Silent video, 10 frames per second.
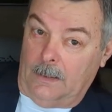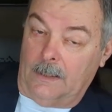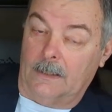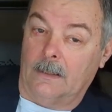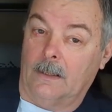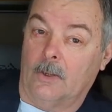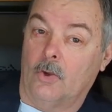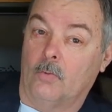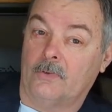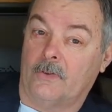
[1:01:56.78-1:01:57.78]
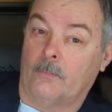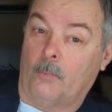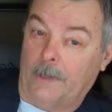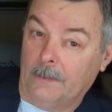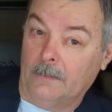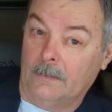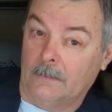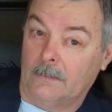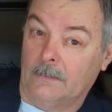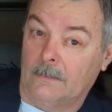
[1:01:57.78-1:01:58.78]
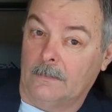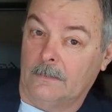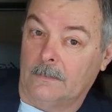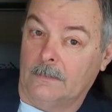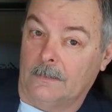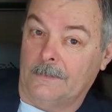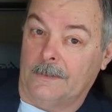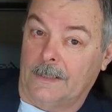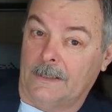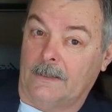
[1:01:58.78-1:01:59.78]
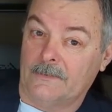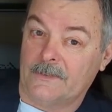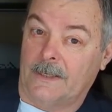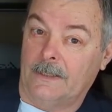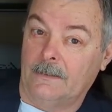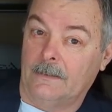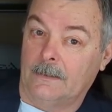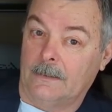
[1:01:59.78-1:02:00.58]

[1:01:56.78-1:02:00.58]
and go to the rail on the deck outside